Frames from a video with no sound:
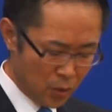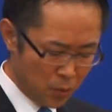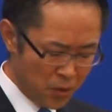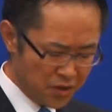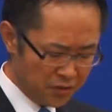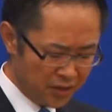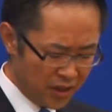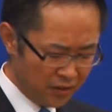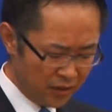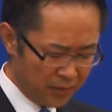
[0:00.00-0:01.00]
We should
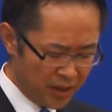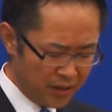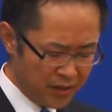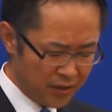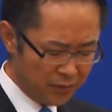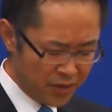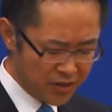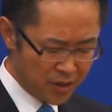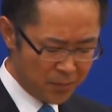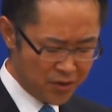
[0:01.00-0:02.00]
take advantage of
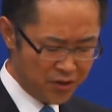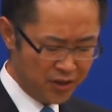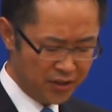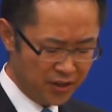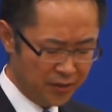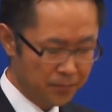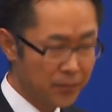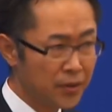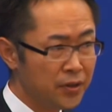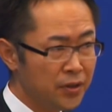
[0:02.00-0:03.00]
this opportunity
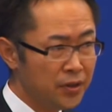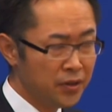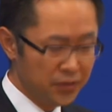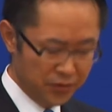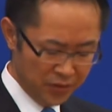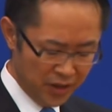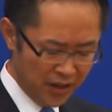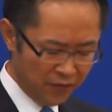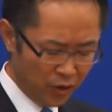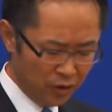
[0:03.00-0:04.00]
to
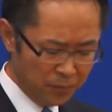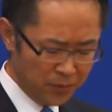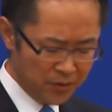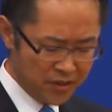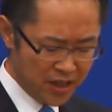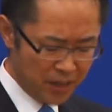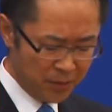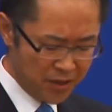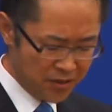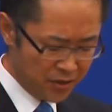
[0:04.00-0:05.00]
evolve
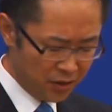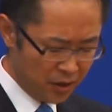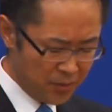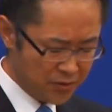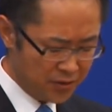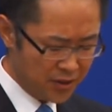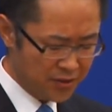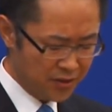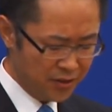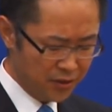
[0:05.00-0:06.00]
Japanese economic
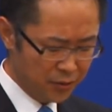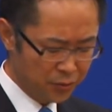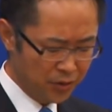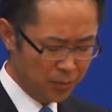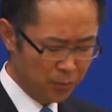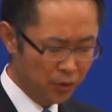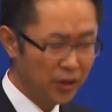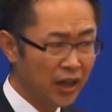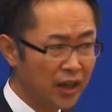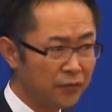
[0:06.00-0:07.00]
structure to a
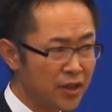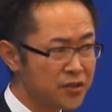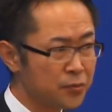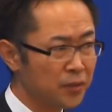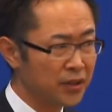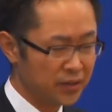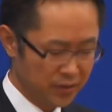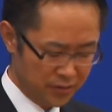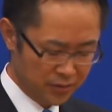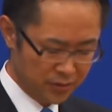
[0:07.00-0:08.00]
more advanced one
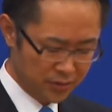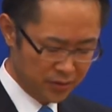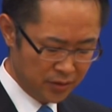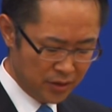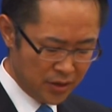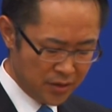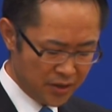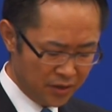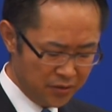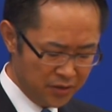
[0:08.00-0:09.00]

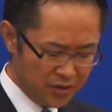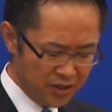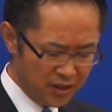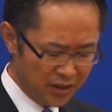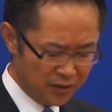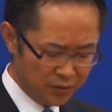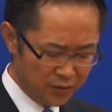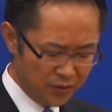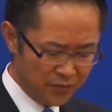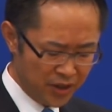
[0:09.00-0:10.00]
that is resilient
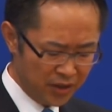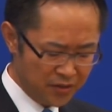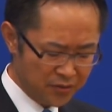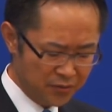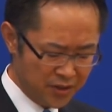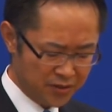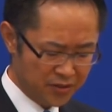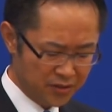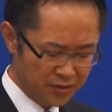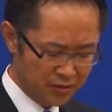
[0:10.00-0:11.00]
to various risks.